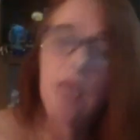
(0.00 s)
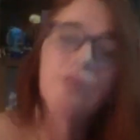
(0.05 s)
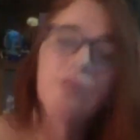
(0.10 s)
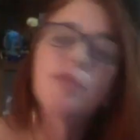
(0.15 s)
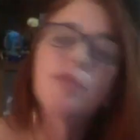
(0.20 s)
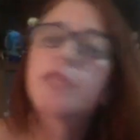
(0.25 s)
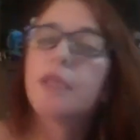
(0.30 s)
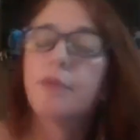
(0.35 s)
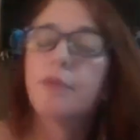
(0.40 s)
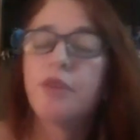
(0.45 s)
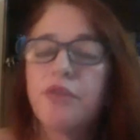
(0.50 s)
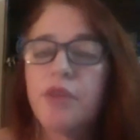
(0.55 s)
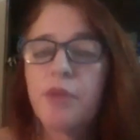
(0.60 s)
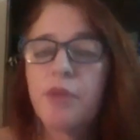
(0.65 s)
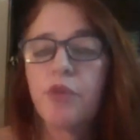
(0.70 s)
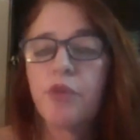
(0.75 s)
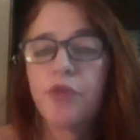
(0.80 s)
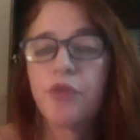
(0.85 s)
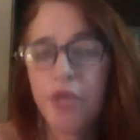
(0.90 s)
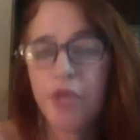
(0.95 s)
Some of
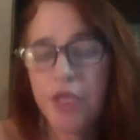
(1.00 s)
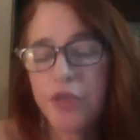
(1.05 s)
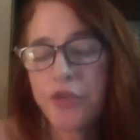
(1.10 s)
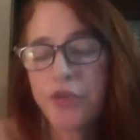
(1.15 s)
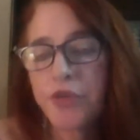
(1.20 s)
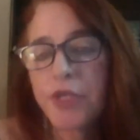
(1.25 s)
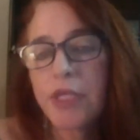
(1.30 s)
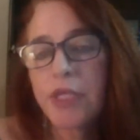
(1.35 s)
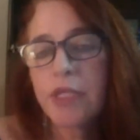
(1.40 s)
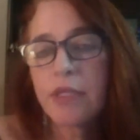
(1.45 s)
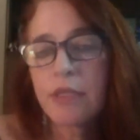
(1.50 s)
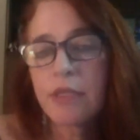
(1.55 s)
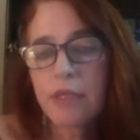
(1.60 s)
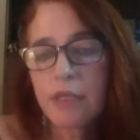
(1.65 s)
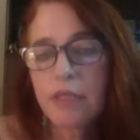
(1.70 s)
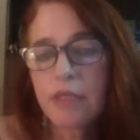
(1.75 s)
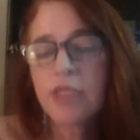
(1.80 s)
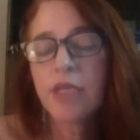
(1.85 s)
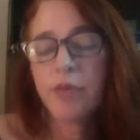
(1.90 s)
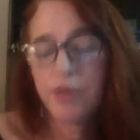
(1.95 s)
were veterans,
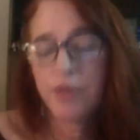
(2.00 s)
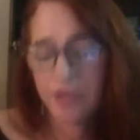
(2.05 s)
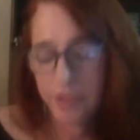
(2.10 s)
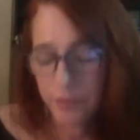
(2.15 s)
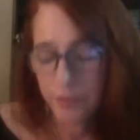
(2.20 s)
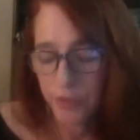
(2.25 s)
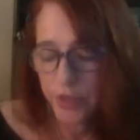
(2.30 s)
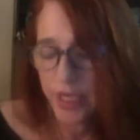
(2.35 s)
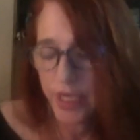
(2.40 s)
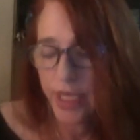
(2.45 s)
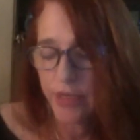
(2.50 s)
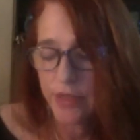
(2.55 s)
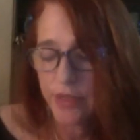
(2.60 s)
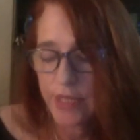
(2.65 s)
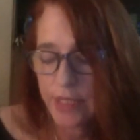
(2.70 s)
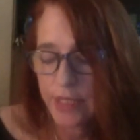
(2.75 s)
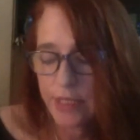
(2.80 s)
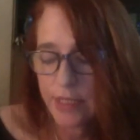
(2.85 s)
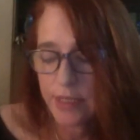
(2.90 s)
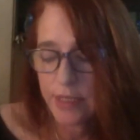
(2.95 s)
some of them were
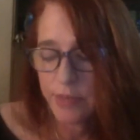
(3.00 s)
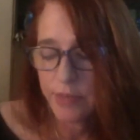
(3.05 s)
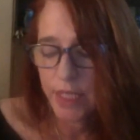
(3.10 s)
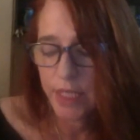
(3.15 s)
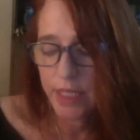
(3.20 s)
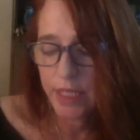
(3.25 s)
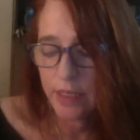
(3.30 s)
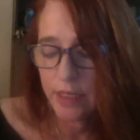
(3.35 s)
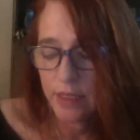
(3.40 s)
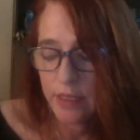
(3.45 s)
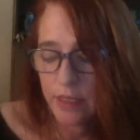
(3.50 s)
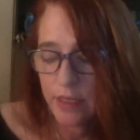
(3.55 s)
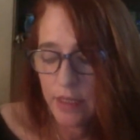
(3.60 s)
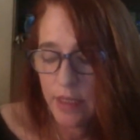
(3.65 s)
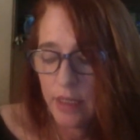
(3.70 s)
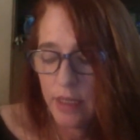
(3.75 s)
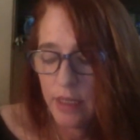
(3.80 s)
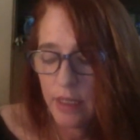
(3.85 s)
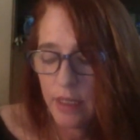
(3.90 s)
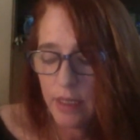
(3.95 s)
houseless men.
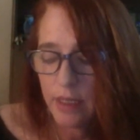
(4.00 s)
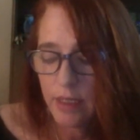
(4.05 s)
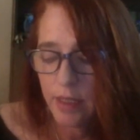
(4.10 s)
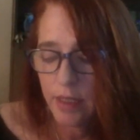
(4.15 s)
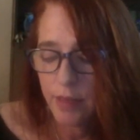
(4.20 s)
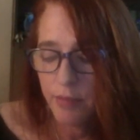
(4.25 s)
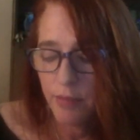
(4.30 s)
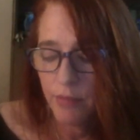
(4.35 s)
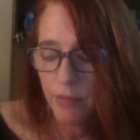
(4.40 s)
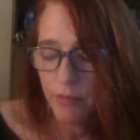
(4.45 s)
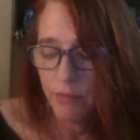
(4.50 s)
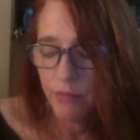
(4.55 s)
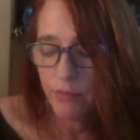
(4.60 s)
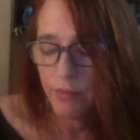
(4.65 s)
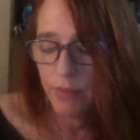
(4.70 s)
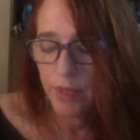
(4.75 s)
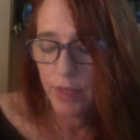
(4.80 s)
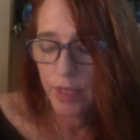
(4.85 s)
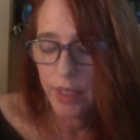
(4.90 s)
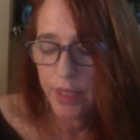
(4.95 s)

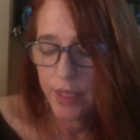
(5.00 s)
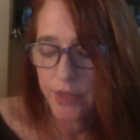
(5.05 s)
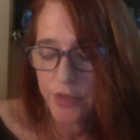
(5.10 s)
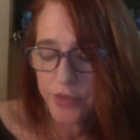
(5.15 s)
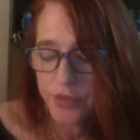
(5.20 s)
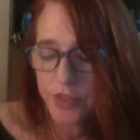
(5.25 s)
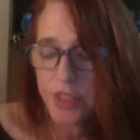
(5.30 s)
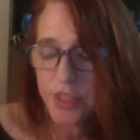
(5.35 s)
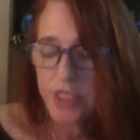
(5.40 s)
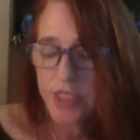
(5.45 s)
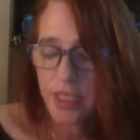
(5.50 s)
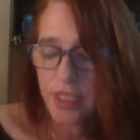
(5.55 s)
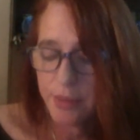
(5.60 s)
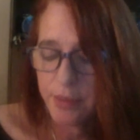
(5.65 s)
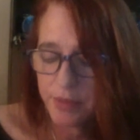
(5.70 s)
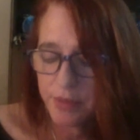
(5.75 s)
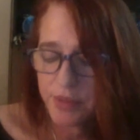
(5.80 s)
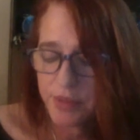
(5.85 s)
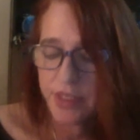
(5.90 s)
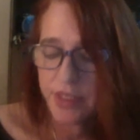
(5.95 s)
And during the time
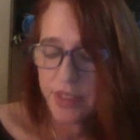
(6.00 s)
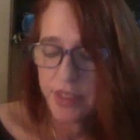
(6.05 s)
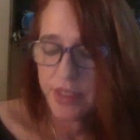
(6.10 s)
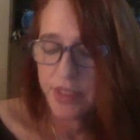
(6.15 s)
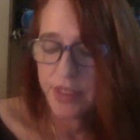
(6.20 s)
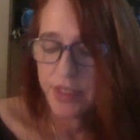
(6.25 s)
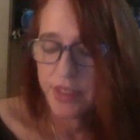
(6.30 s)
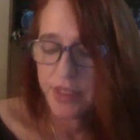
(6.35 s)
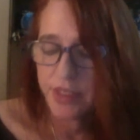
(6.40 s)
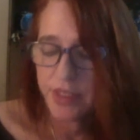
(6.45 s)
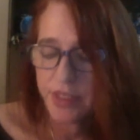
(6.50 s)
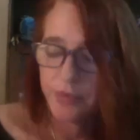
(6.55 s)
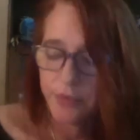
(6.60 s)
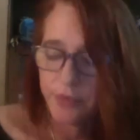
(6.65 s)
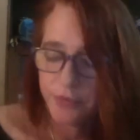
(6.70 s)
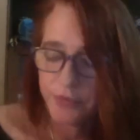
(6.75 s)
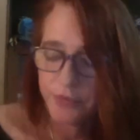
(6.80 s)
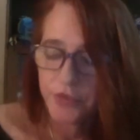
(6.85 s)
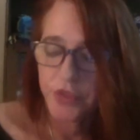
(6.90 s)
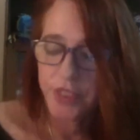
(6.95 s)
I was there, I met a
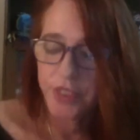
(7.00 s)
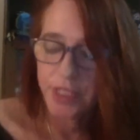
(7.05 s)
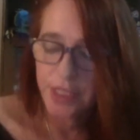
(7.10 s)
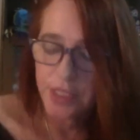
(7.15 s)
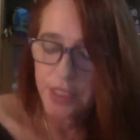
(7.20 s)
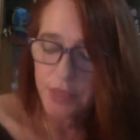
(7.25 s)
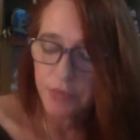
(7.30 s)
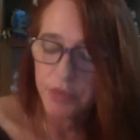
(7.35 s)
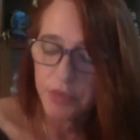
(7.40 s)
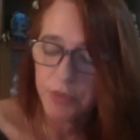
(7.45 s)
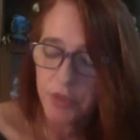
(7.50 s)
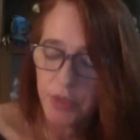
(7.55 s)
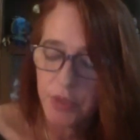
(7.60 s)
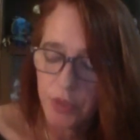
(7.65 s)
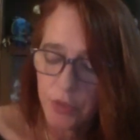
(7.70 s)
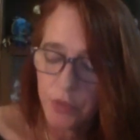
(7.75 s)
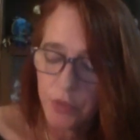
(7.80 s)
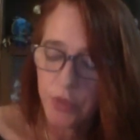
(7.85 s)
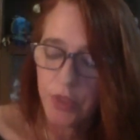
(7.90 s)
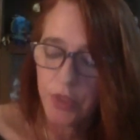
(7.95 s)
couple of trans women
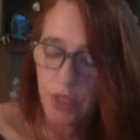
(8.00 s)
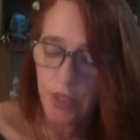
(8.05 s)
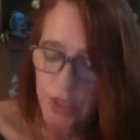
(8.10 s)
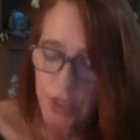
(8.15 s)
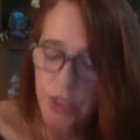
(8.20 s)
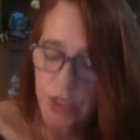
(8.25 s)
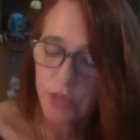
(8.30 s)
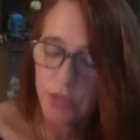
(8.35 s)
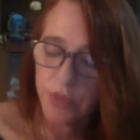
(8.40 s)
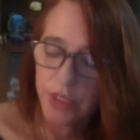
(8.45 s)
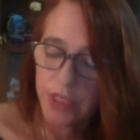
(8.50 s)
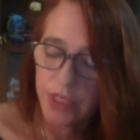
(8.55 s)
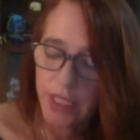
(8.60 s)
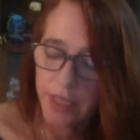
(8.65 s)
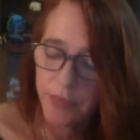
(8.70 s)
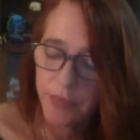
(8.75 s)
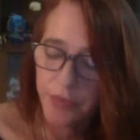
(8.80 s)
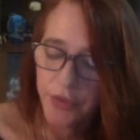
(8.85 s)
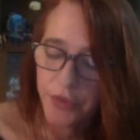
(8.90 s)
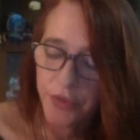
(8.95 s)
who were also in
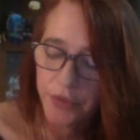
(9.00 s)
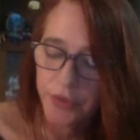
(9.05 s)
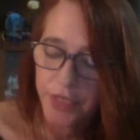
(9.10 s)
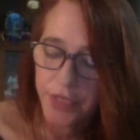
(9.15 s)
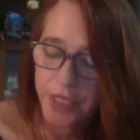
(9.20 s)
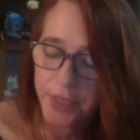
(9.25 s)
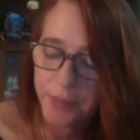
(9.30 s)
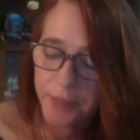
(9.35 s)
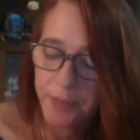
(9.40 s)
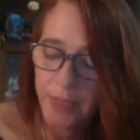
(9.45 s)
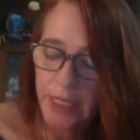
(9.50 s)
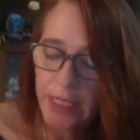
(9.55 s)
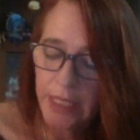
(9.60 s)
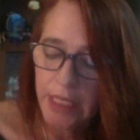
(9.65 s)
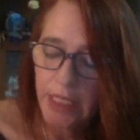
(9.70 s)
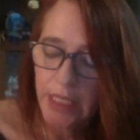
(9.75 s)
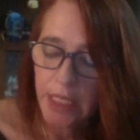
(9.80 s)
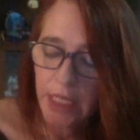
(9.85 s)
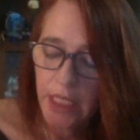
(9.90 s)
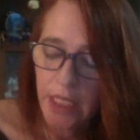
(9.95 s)
that program.
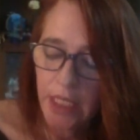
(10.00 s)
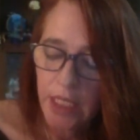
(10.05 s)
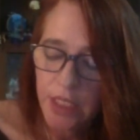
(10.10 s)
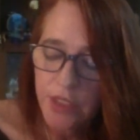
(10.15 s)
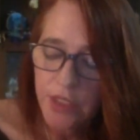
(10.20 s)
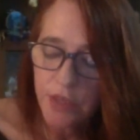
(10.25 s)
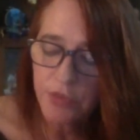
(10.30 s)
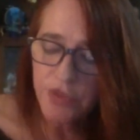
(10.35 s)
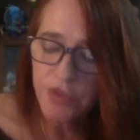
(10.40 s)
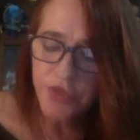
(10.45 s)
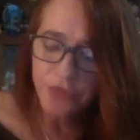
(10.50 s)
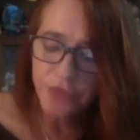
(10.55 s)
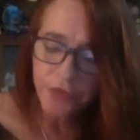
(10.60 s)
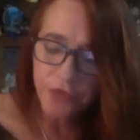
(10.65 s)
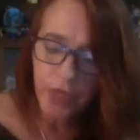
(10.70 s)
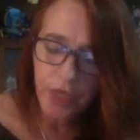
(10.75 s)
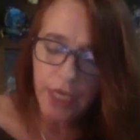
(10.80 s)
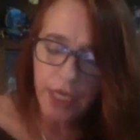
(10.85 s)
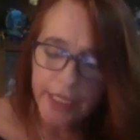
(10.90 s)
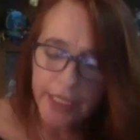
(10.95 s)
So it was a
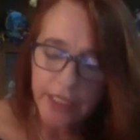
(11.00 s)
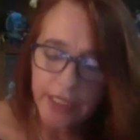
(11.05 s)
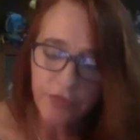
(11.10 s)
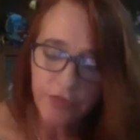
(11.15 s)
variety of